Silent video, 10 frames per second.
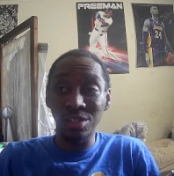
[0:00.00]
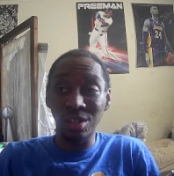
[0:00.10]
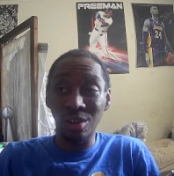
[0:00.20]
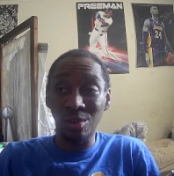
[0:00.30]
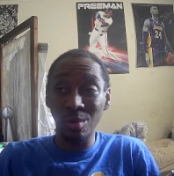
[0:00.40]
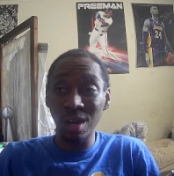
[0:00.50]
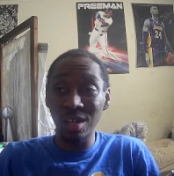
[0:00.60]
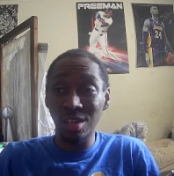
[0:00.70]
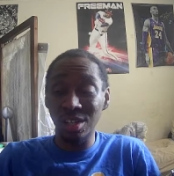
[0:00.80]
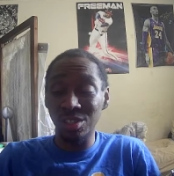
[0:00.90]
and a great
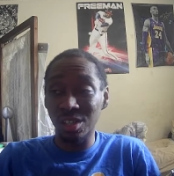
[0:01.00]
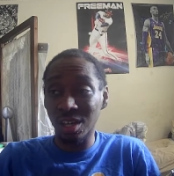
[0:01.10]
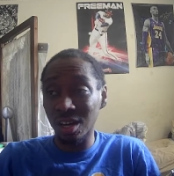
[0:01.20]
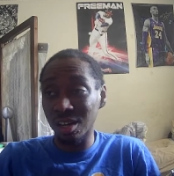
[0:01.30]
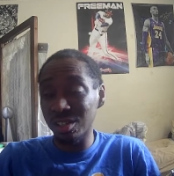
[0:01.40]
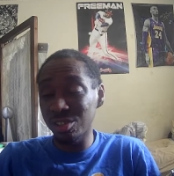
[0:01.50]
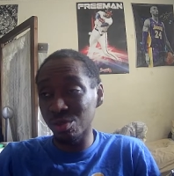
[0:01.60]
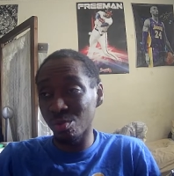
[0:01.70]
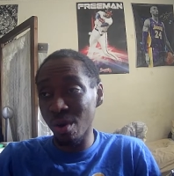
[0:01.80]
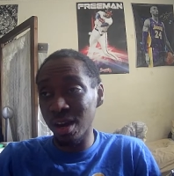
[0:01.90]
touch to get it. He
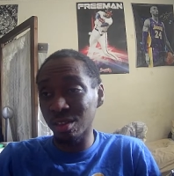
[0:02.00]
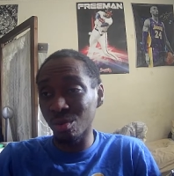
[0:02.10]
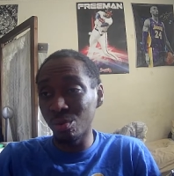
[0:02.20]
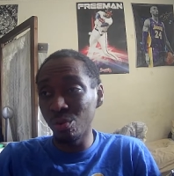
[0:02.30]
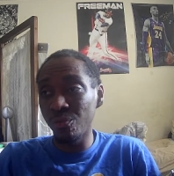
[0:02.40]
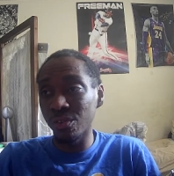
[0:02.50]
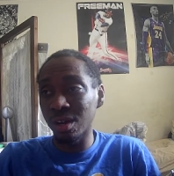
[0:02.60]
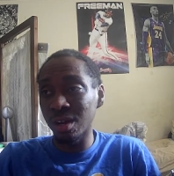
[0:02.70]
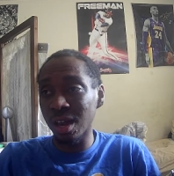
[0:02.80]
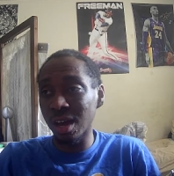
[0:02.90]
just right at the roof of the net.